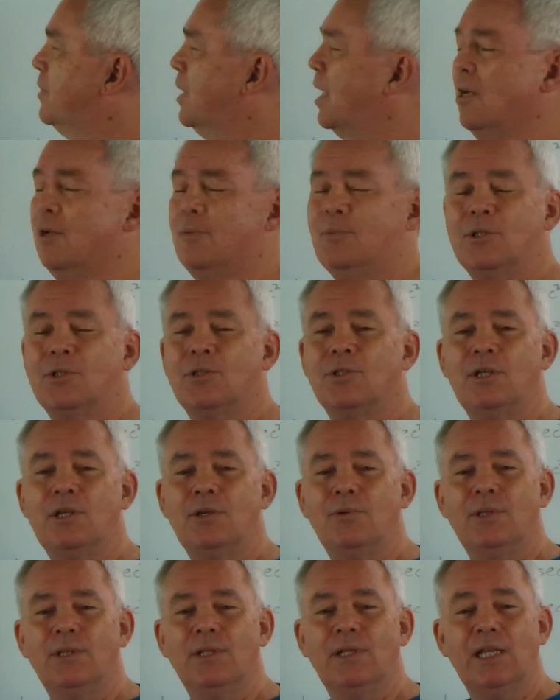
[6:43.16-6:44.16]
hope to see
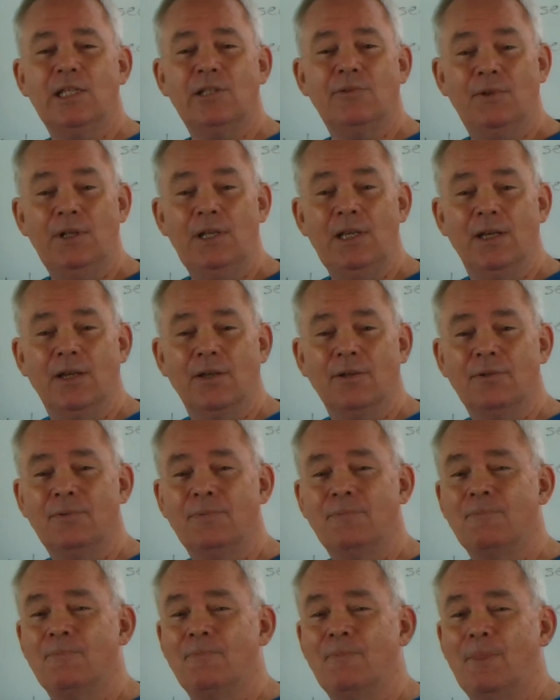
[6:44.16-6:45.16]
you in the next video.
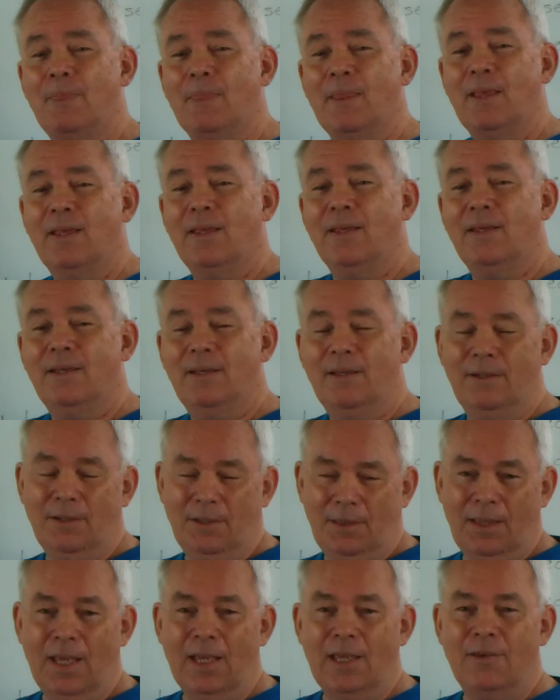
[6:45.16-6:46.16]
And
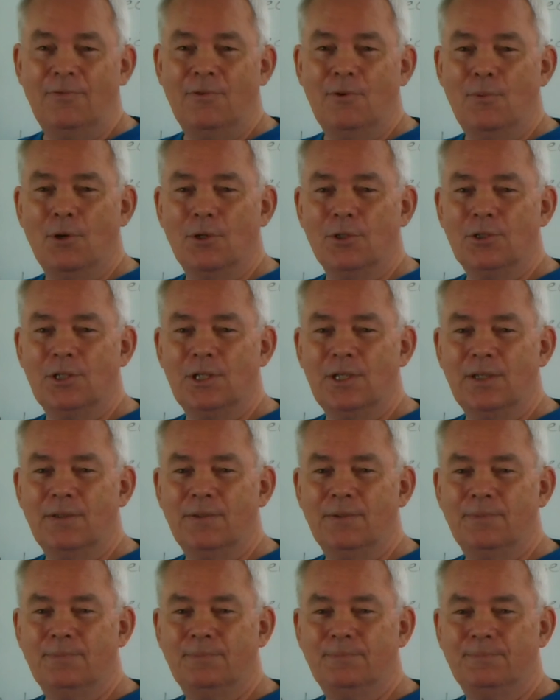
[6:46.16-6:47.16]
I thank you for
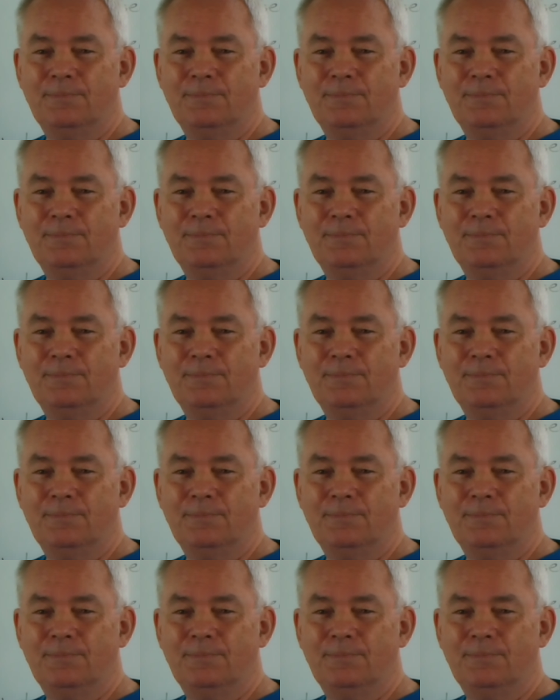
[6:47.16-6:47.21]
watching.